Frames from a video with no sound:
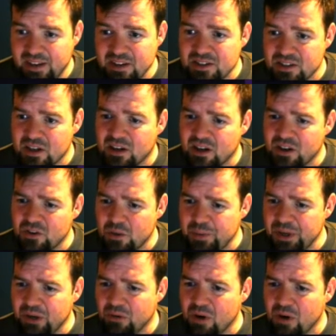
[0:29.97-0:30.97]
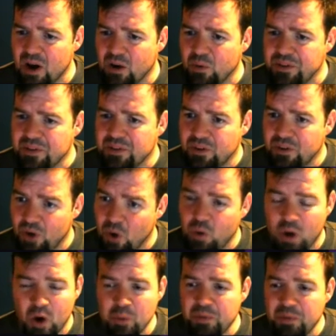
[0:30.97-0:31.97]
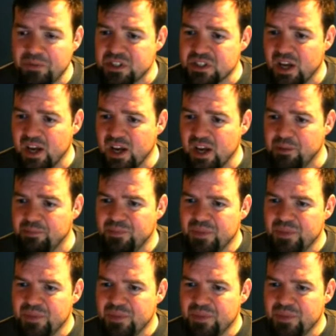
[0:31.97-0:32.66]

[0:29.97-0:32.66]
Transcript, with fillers: stuck under a big rock with no hope of escape.